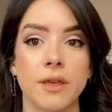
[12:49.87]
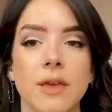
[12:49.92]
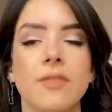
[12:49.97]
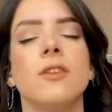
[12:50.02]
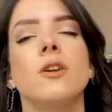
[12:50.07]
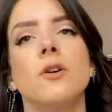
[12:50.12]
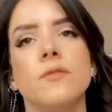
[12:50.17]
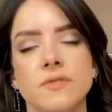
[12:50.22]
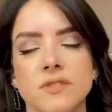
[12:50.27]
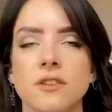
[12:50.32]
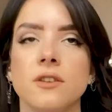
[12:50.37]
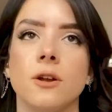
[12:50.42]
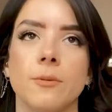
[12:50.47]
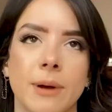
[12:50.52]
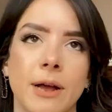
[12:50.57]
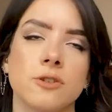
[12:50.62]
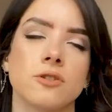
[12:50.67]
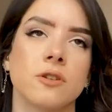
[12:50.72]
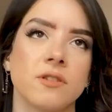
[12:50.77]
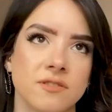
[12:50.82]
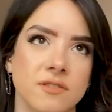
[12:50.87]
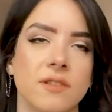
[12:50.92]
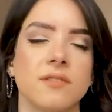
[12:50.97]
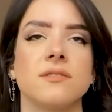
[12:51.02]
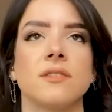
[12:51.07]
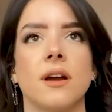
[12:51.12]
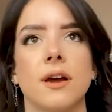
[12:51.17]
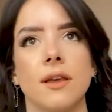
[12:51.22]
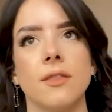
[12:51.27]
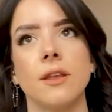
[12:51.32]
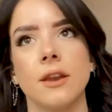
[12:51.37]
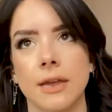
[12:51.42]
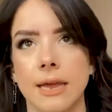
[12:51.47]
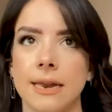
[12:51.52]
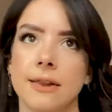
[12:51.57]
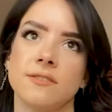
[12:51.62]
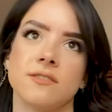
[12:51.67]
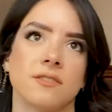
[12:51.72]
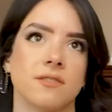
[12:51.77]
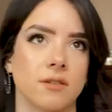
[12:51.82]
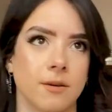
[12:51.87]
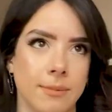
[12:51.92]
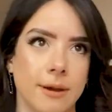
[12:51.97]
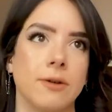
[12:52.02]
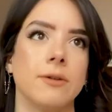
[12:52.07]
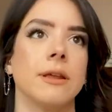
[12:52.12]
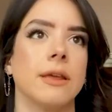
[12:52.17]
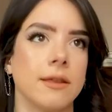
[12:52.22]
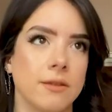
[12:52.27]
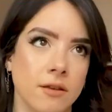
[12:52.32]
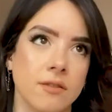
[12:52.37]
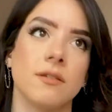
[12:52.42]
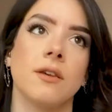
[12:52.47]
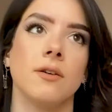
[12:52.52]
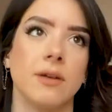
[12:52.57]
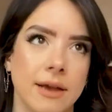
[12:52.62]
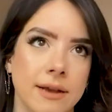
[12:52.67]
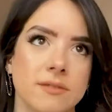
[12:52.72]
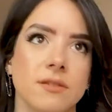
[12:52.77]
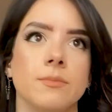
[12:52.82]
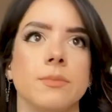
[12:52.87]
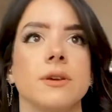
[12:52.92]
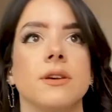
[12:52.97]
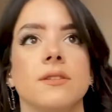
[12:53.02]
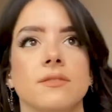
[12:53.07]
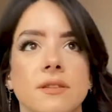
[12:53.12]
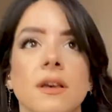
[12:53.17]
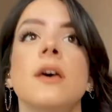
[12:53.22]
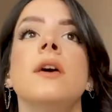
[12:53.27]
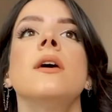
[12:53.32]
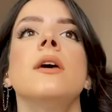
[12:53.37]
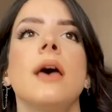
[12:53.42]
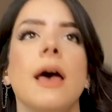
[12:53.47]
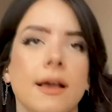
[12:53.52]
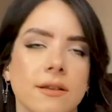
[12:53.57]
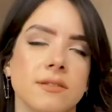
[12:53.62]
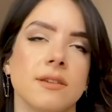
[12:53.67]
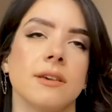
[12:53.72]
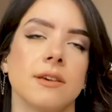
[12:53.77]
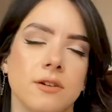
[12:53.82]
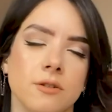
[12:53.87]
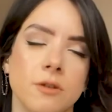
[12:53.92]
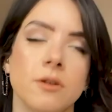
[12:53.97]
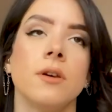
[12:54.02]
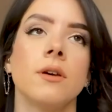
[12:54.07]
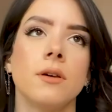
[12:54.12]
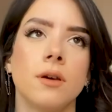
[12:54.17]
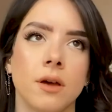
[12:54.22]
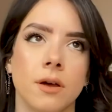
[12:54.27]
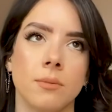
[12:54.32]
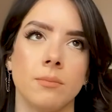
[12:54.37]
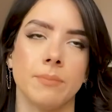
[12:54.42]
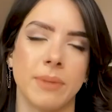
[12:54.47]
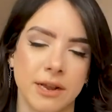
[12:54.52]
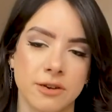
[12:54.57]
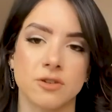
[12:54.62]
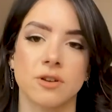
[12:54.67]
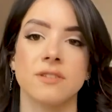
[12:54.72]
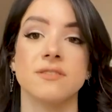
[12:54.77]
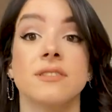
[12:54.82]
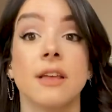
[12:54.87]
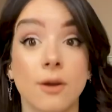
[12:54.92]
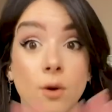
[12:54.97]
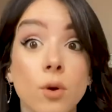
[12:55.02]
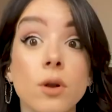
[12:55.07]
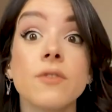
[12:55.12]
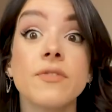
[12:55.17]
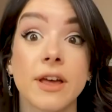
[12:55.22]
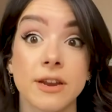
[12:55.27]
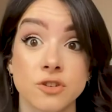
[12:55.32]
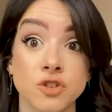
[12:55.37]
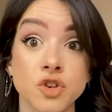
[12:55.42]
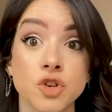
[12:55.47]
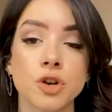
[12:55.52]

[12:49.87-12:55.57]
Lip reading: And then obviously, you know, Patroclus does die and then Achilles does come out and he does kill Hector because Hector killed Patroclus. Like, all of that is